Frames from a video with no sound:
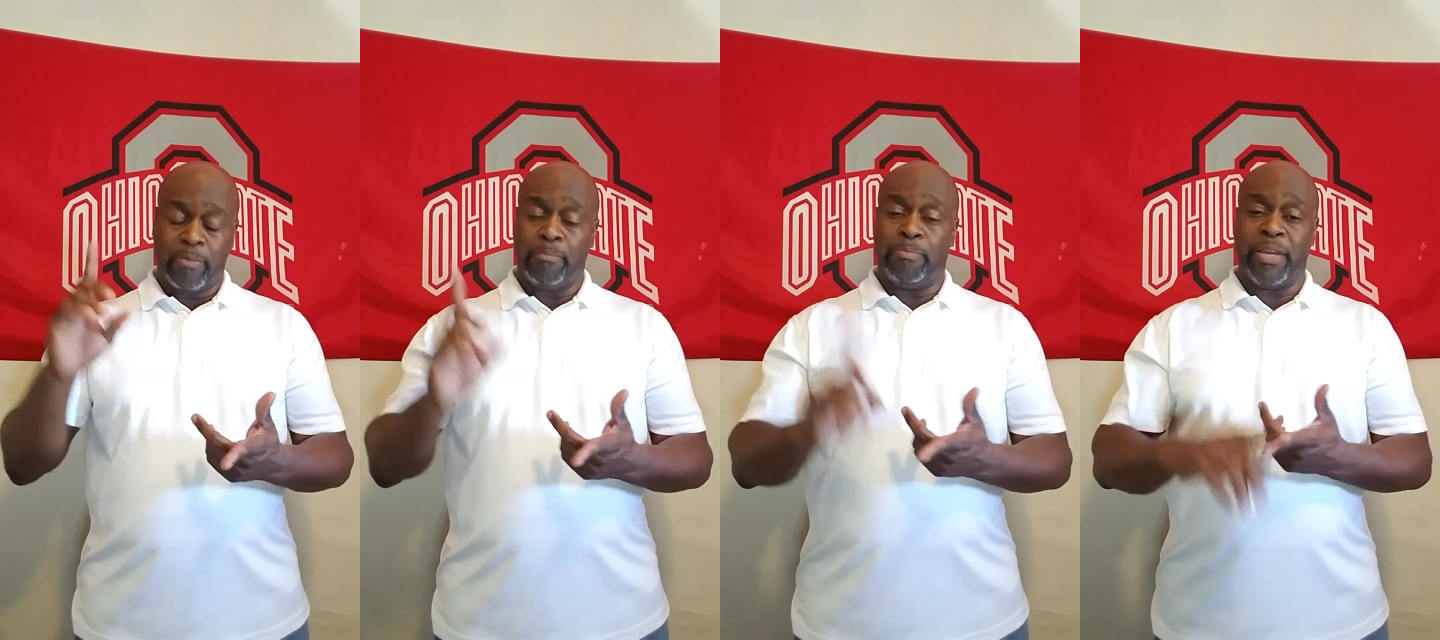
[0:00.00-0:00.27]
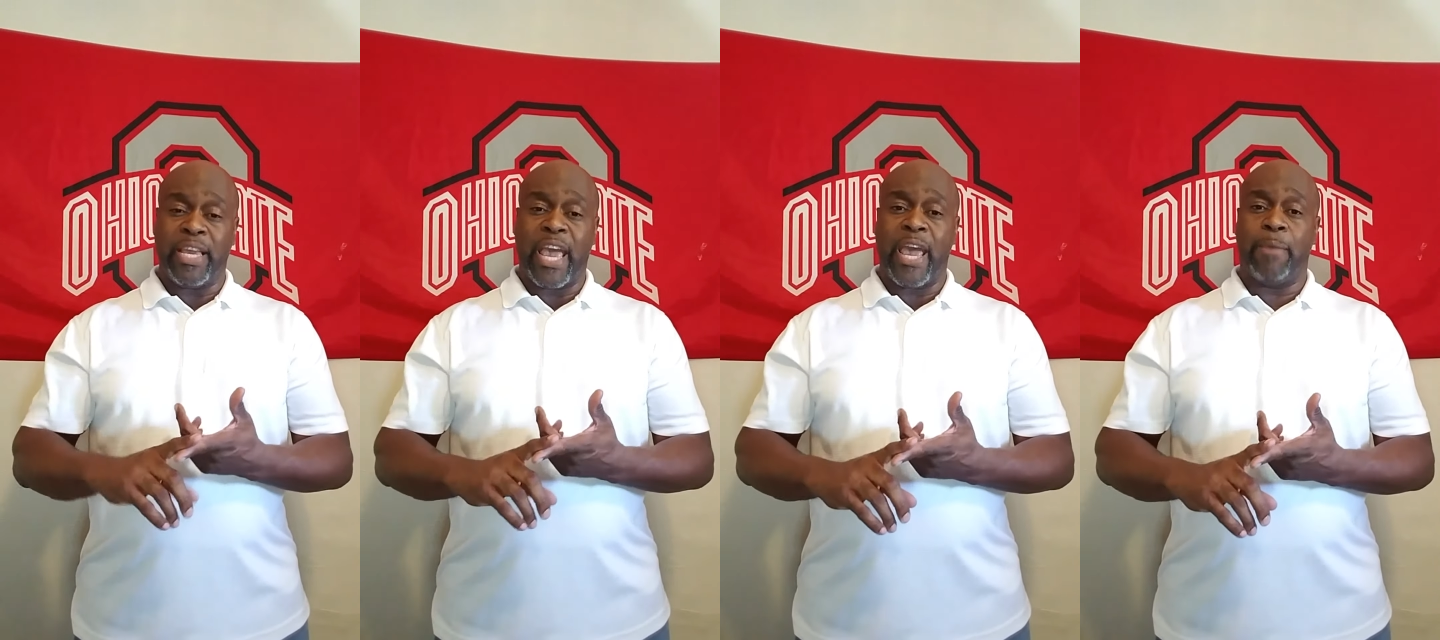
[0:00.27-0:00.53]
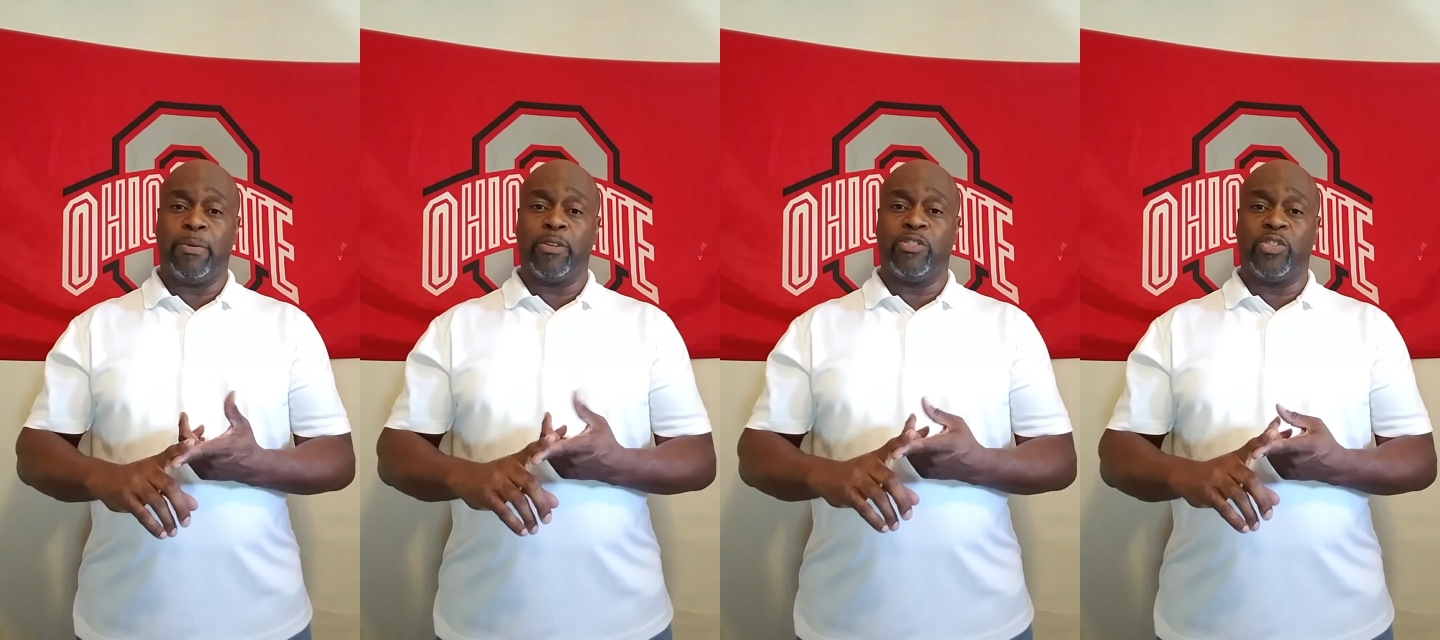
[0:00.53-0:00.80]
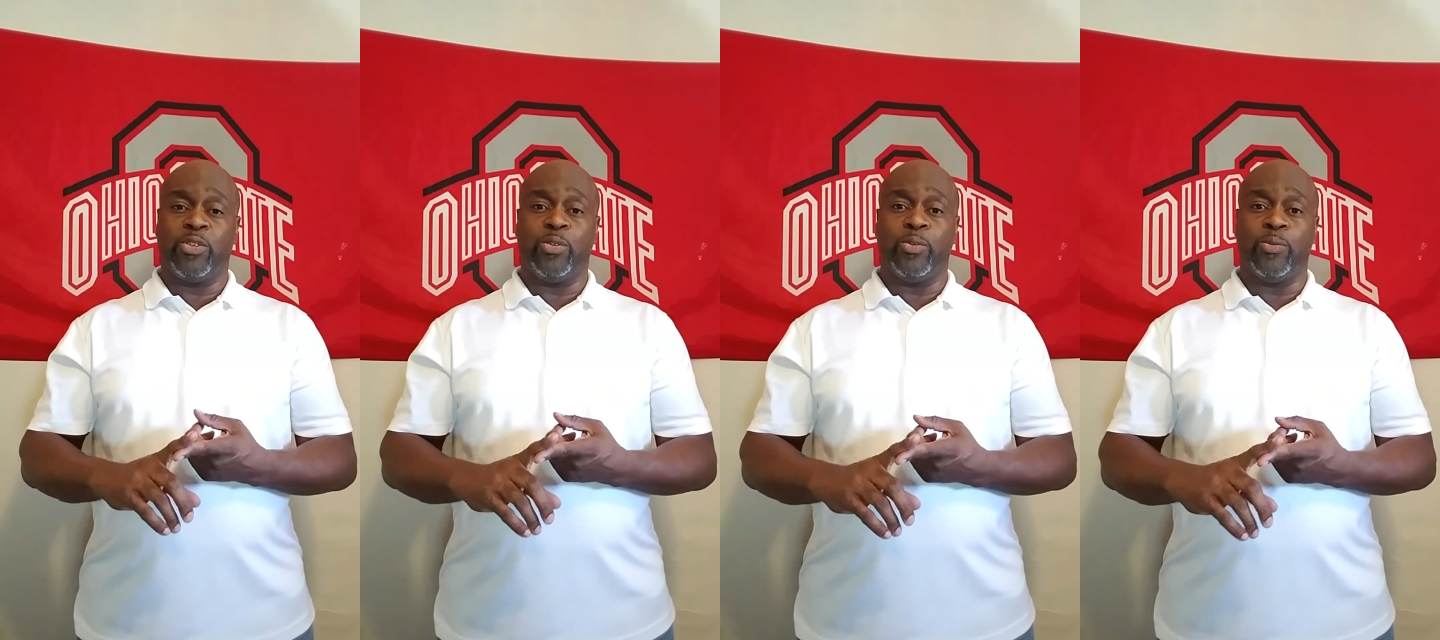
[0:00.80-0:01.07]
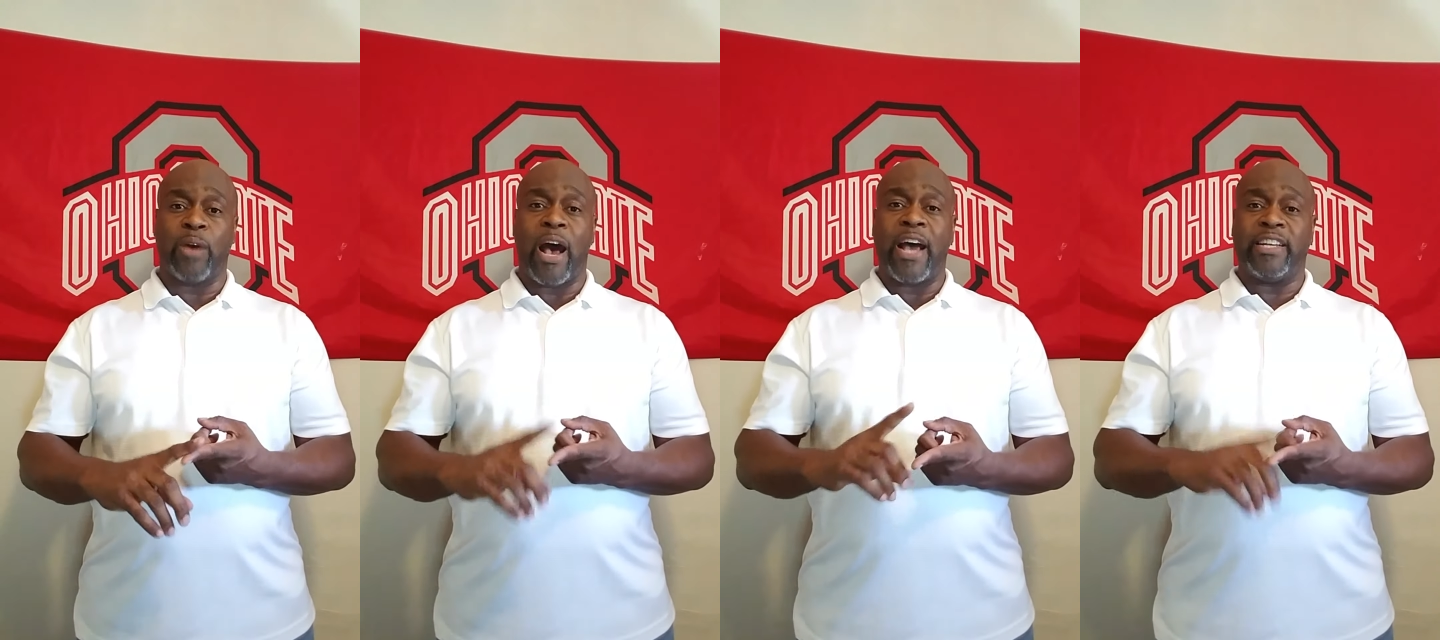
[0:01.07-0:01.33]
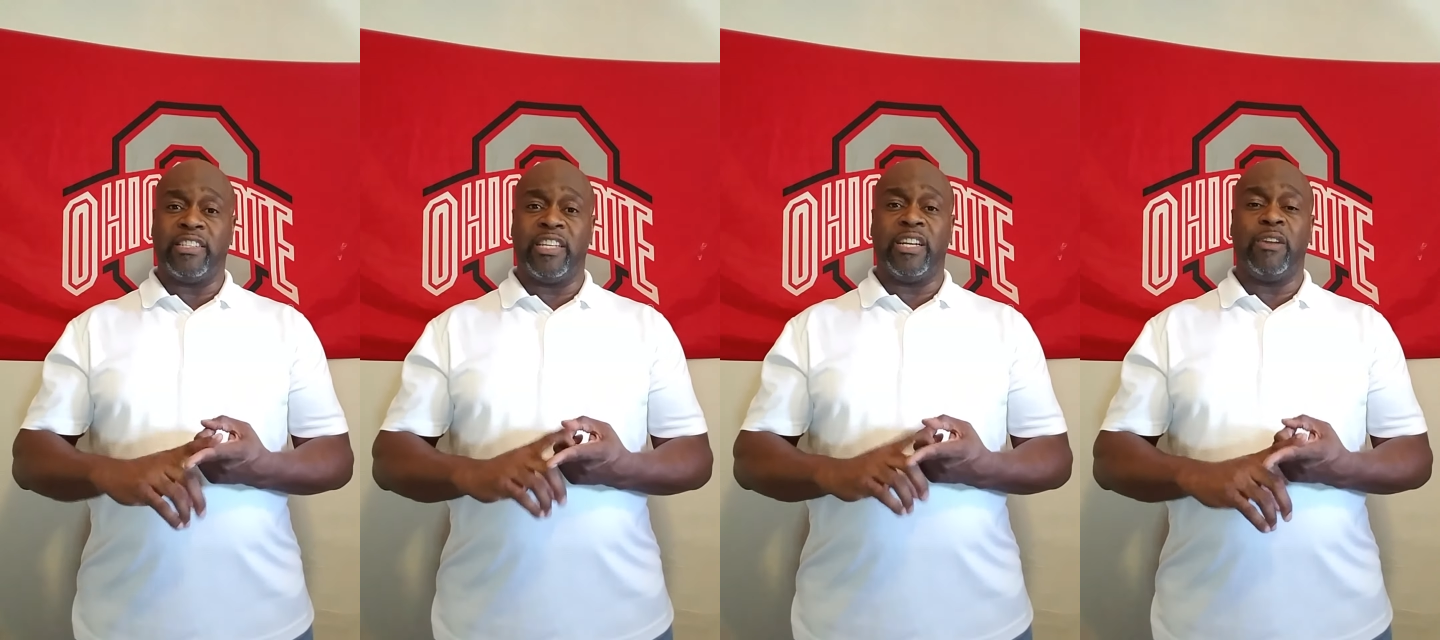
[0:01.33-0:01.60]
be able to
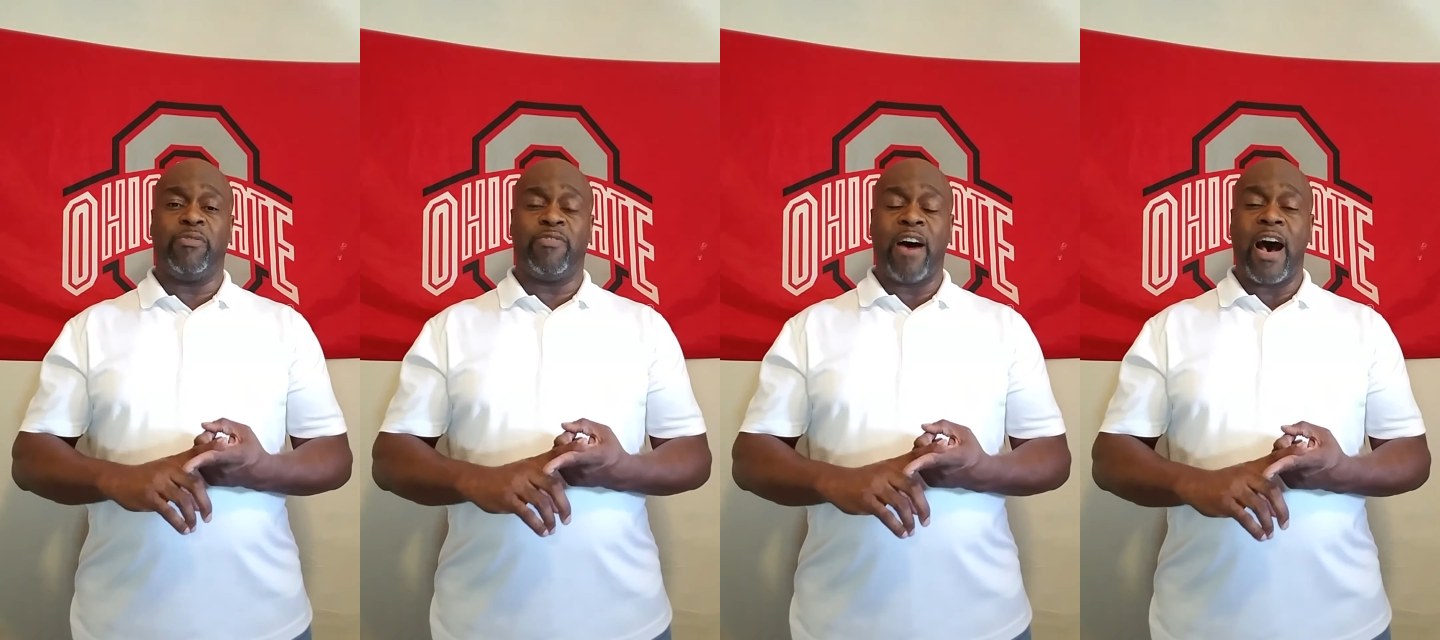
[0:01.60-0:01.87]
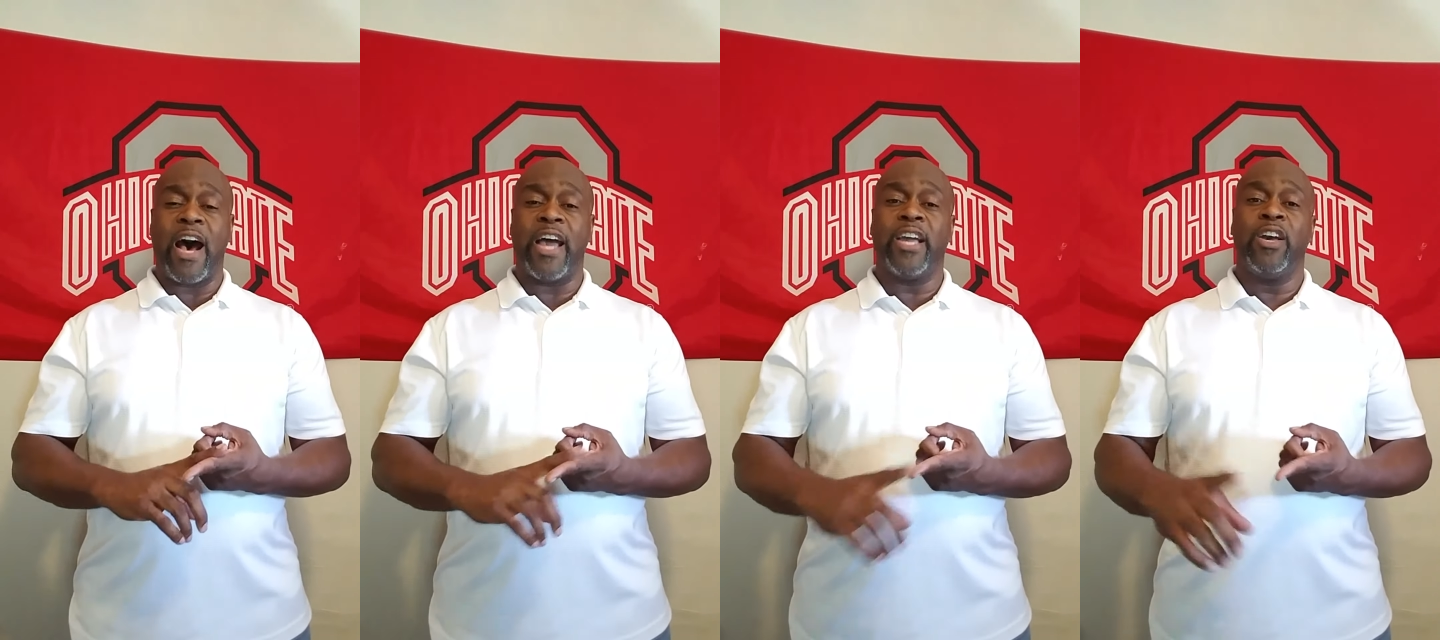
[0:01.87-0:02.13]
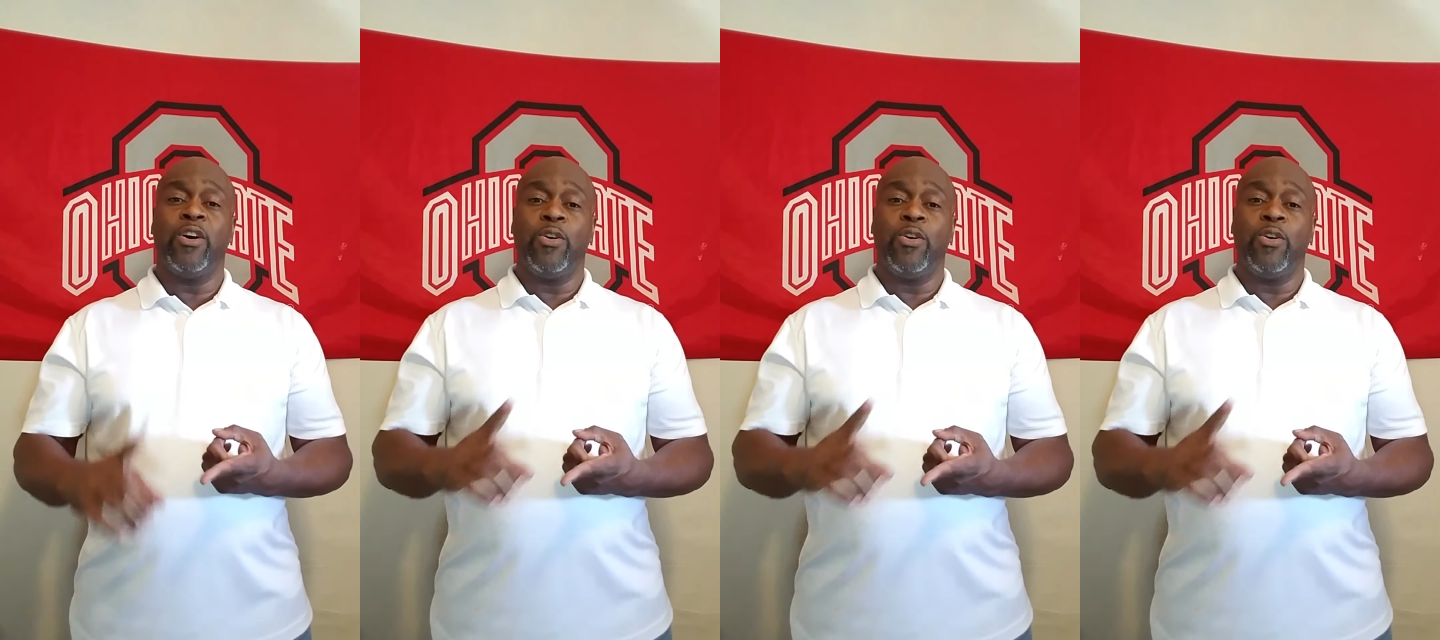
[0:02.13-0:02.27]
identify